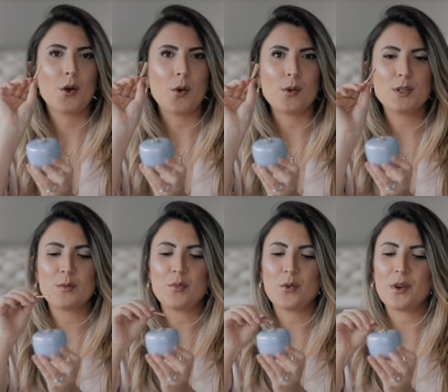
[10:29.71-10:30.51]
gold
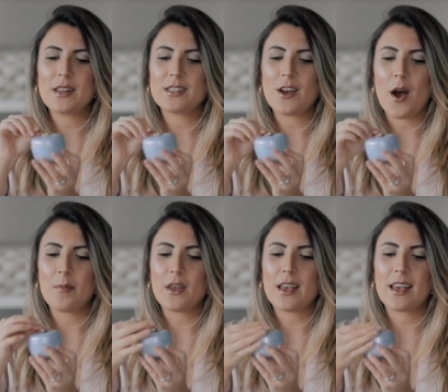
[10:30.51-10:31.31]
spoon at the
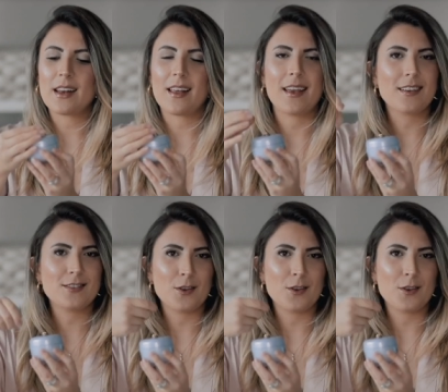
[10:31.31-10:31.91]
top that it can like,